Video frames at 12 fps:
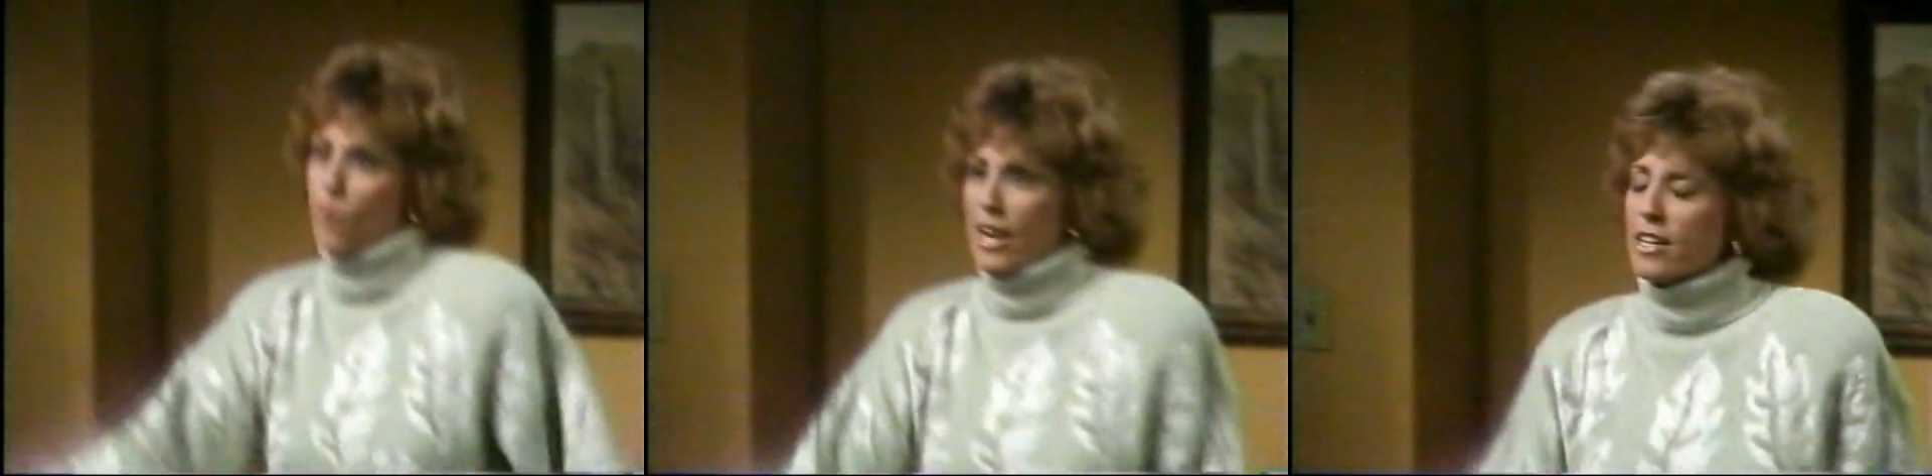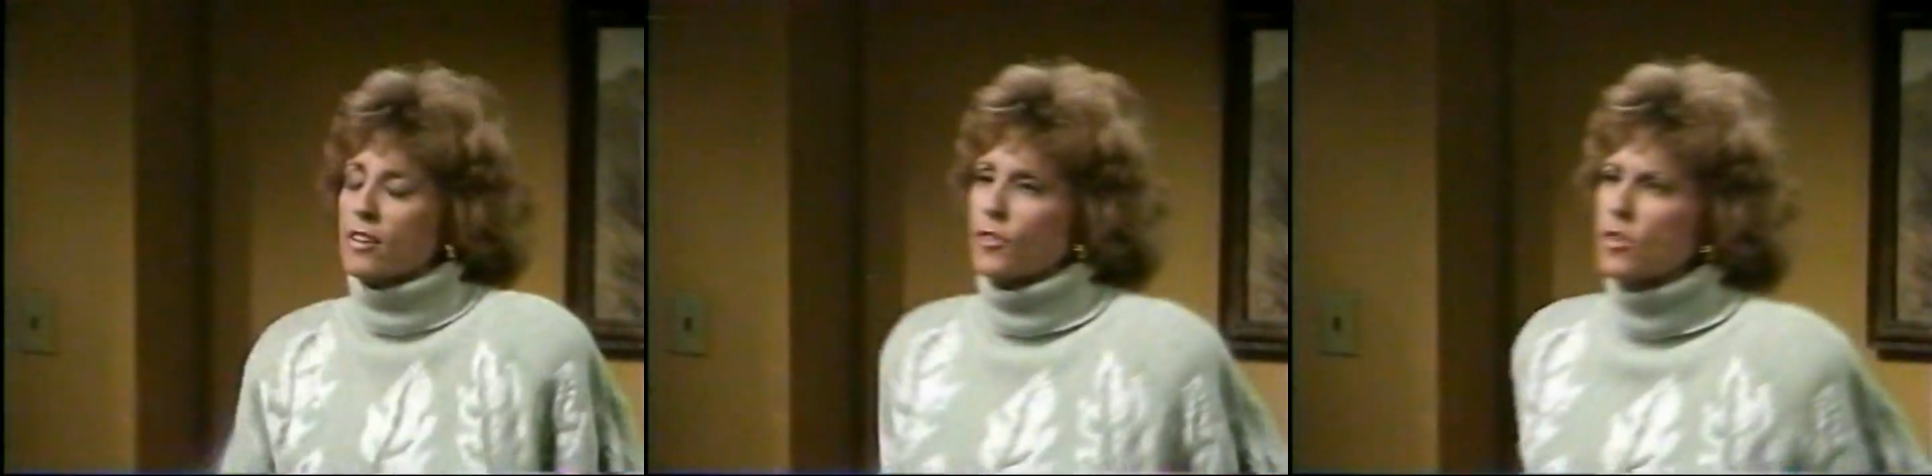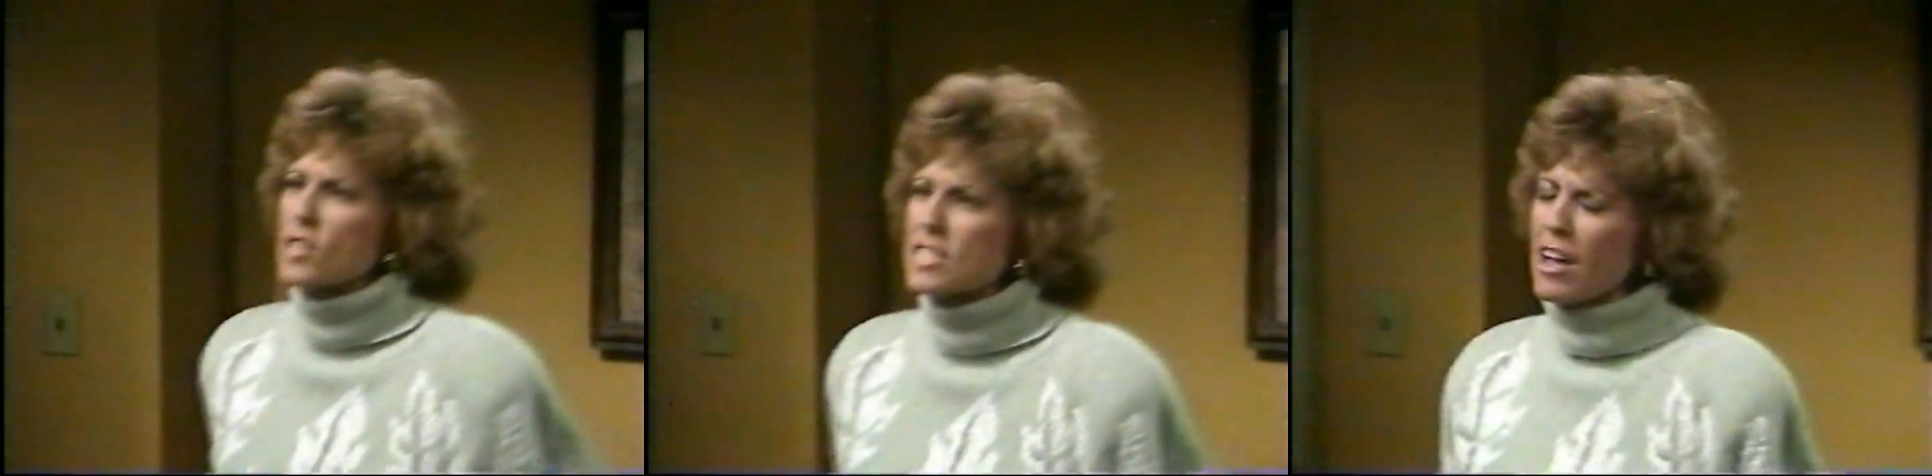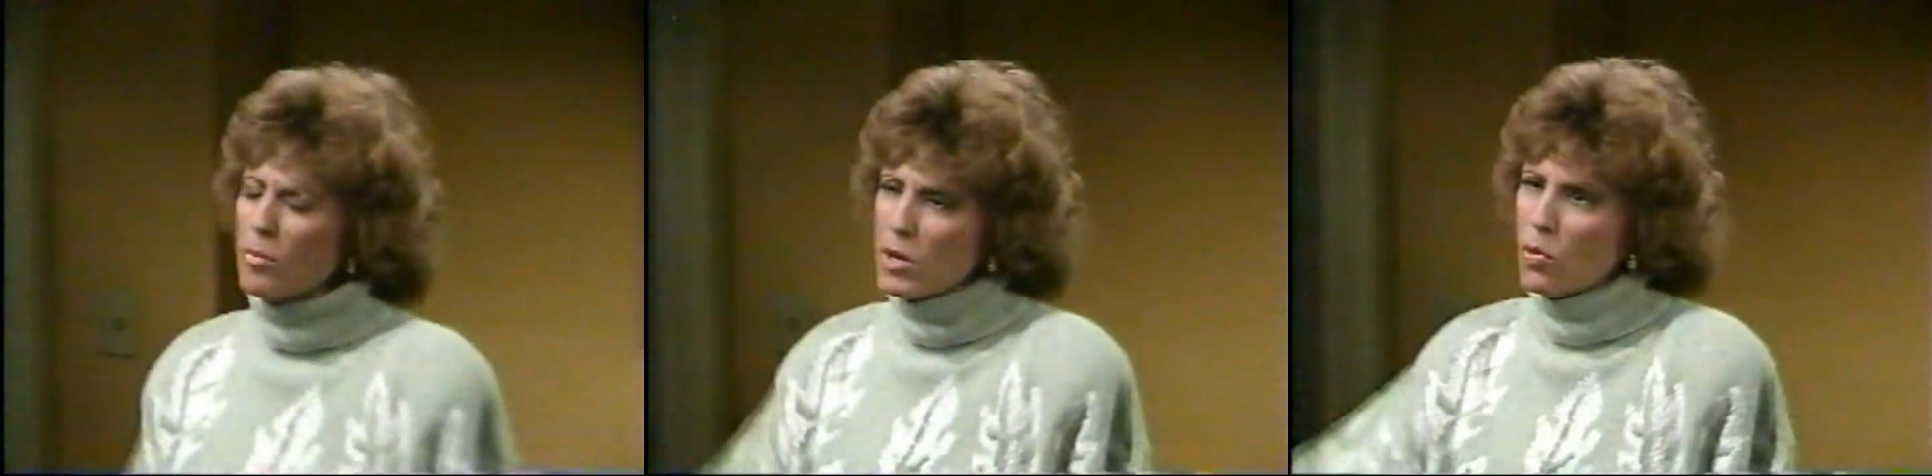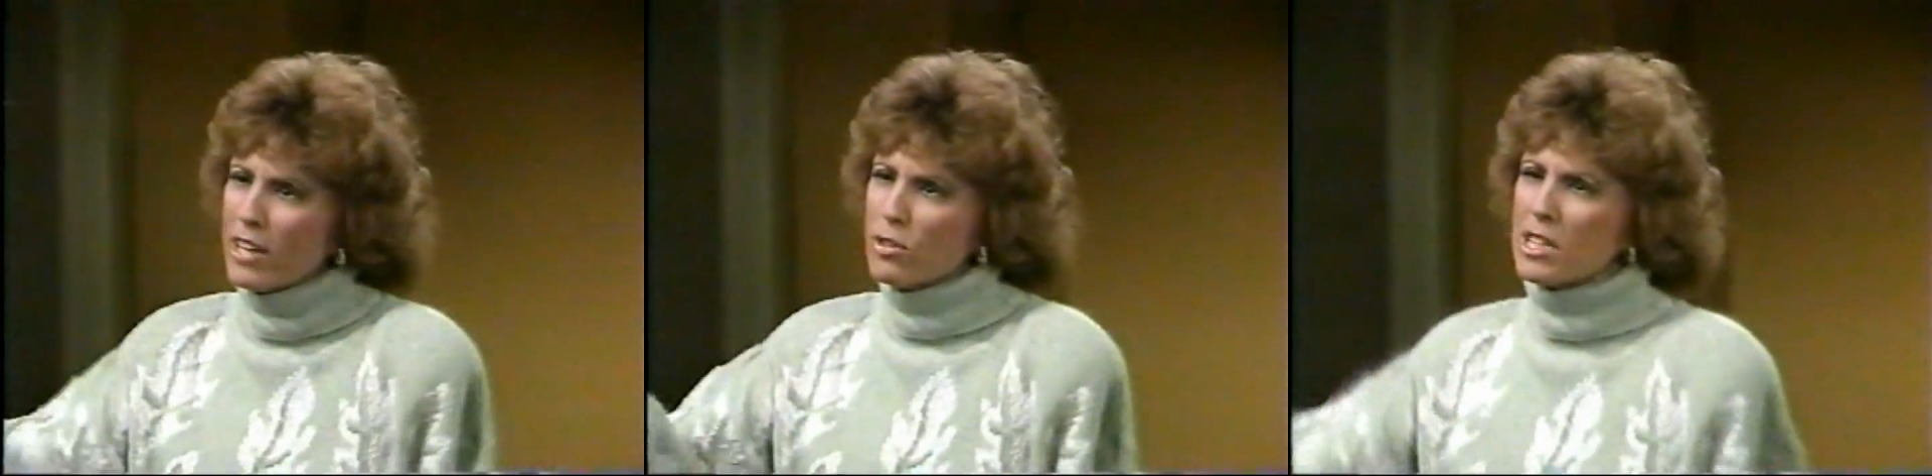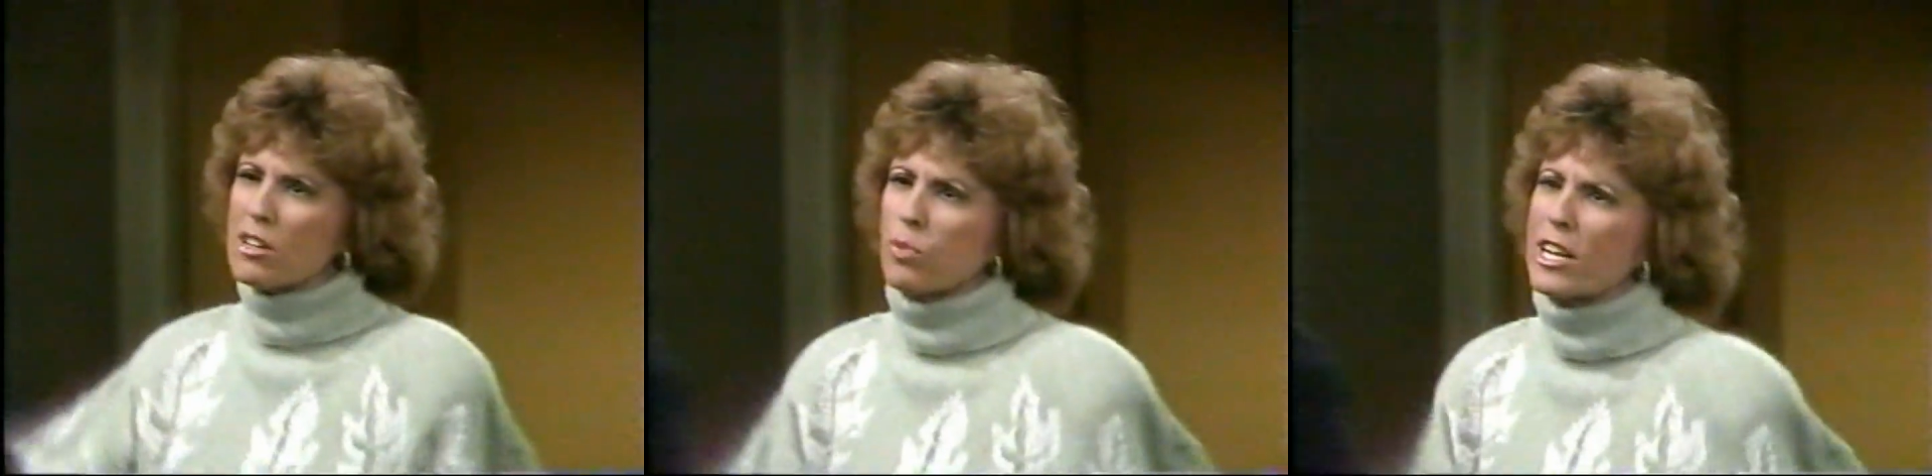waiting for you to tell me why you
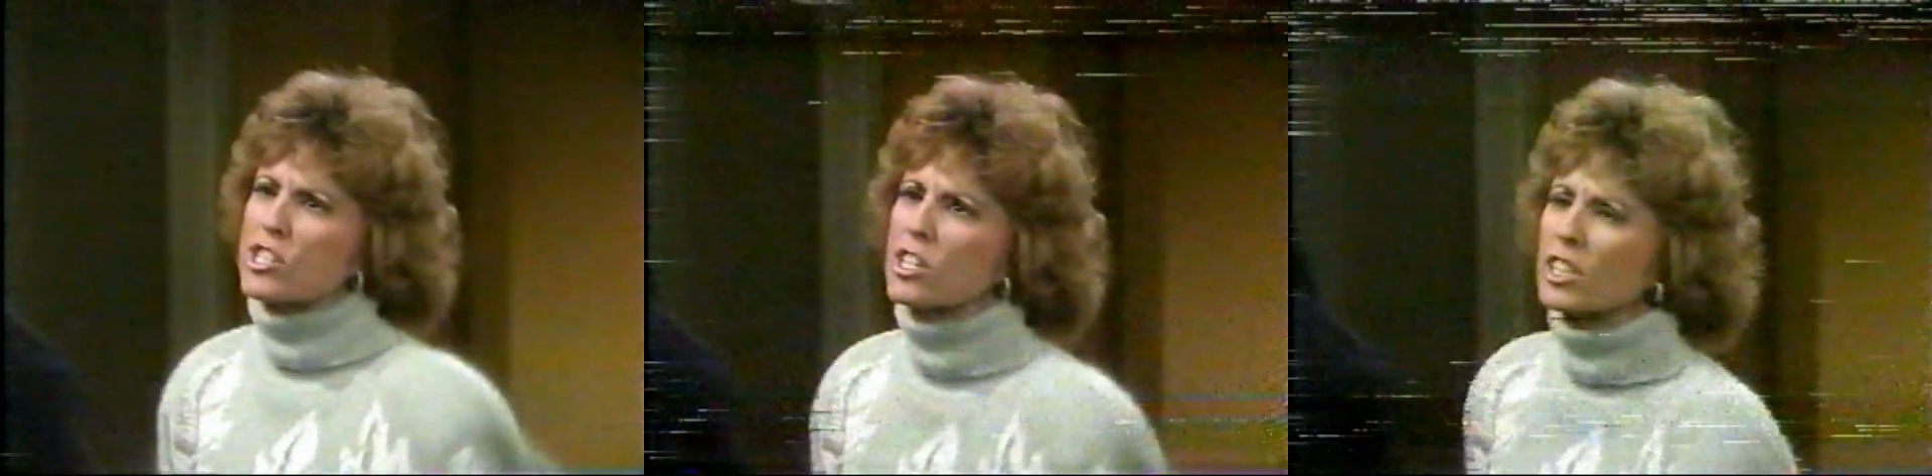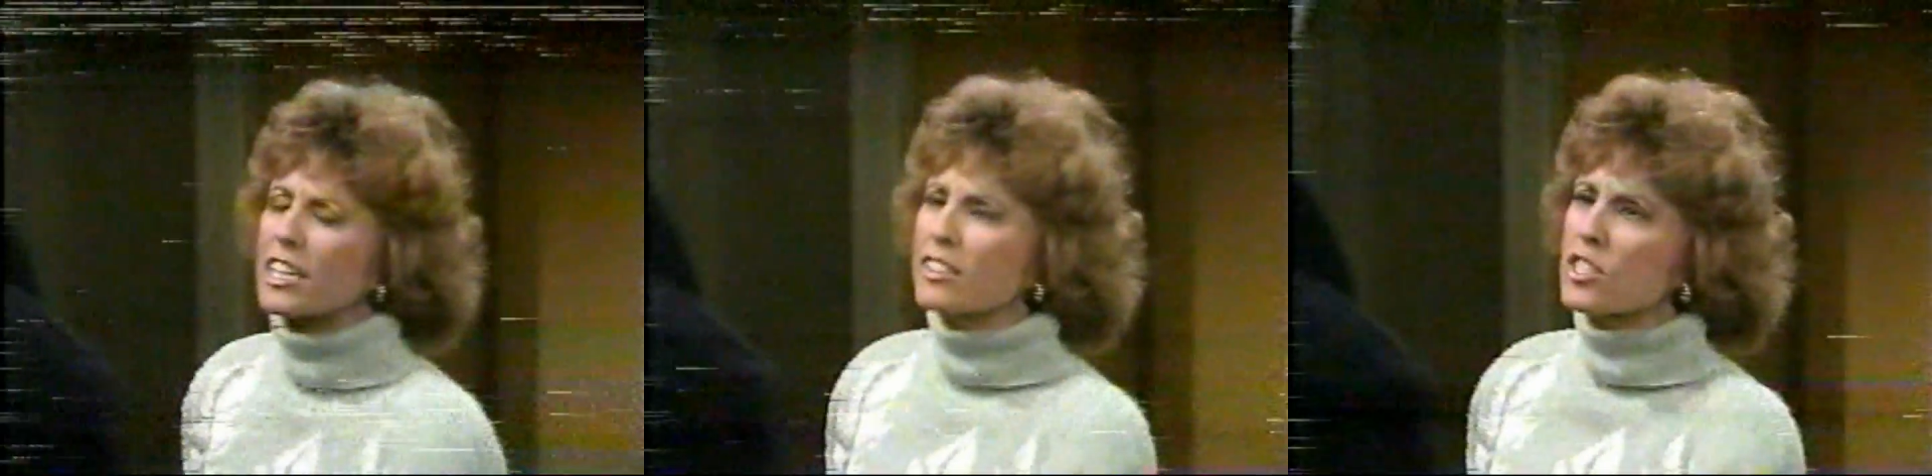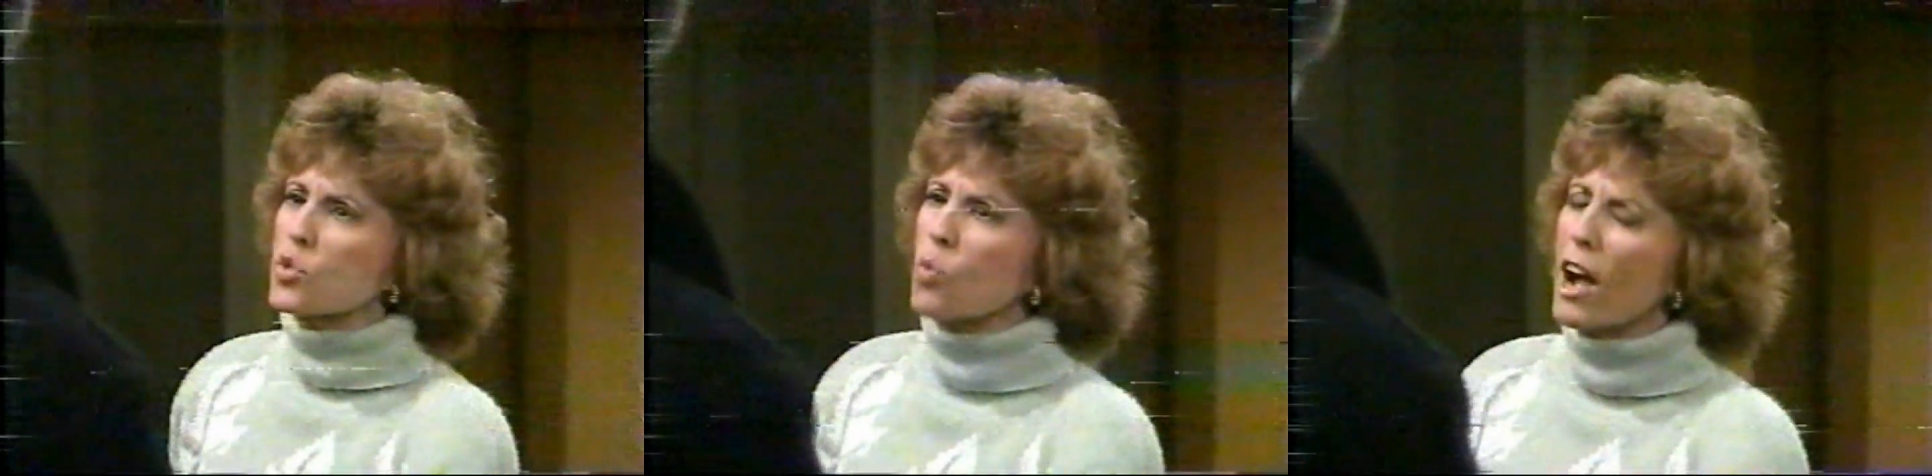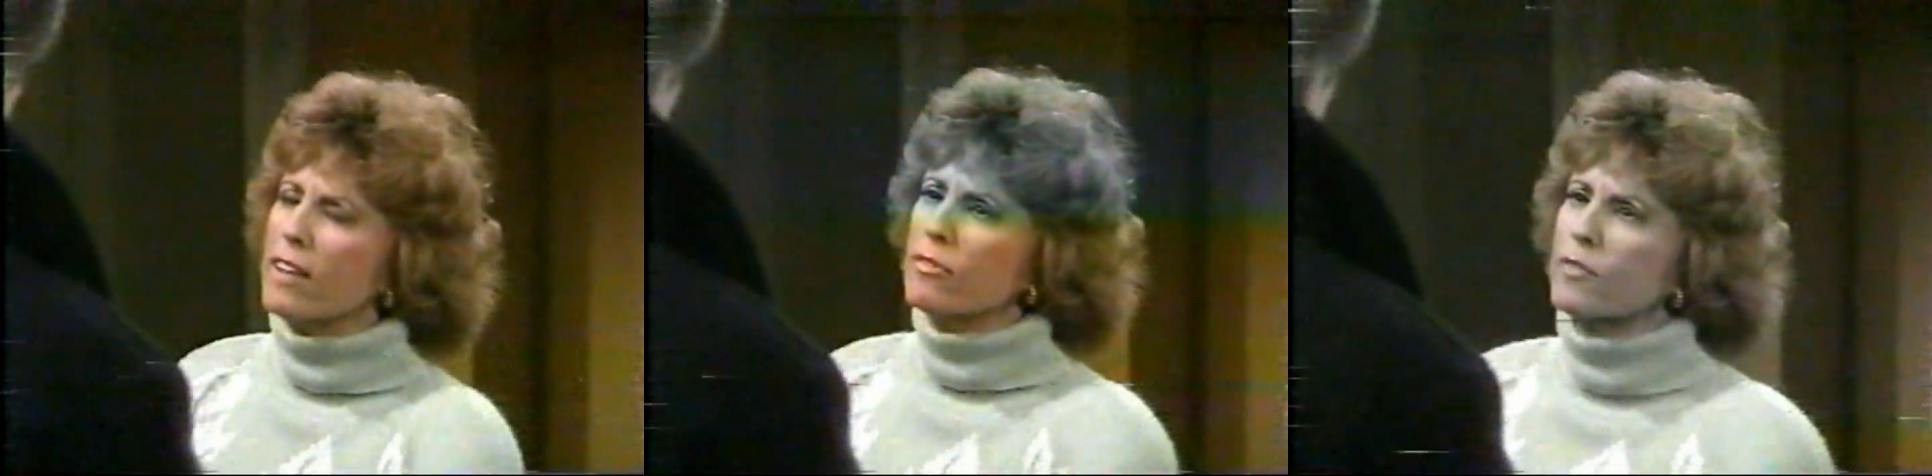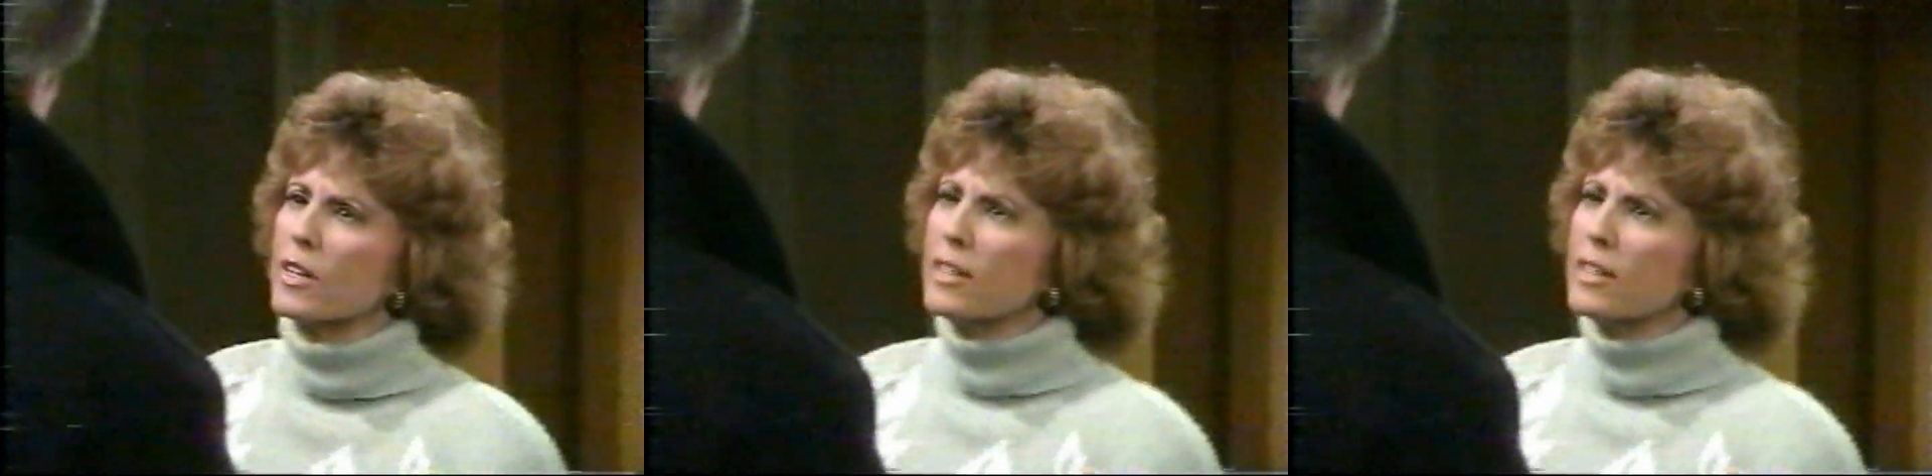think Reginald killed his wife?